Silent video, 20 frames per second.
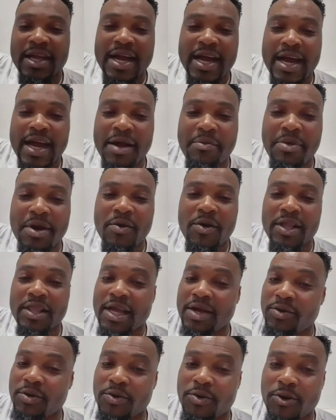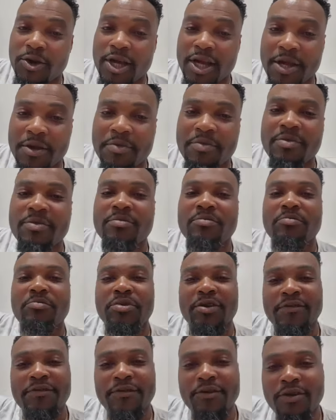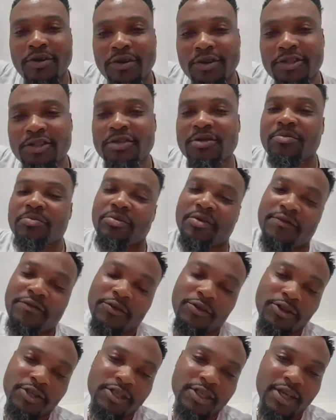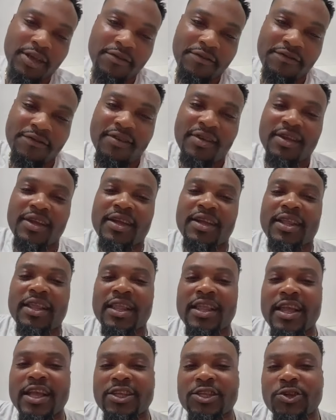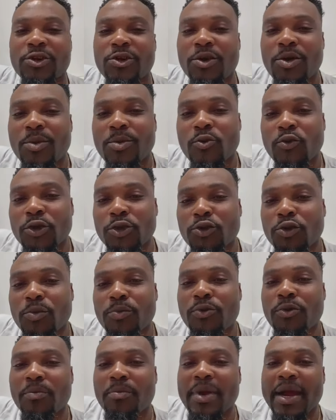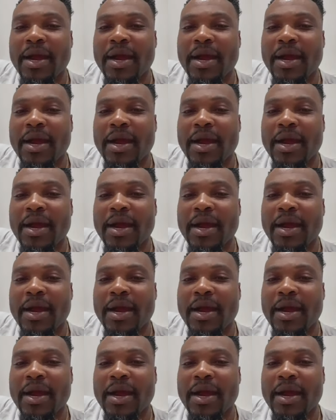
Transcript: oh, eh. Pray for us, pray for yourself. Let's come with open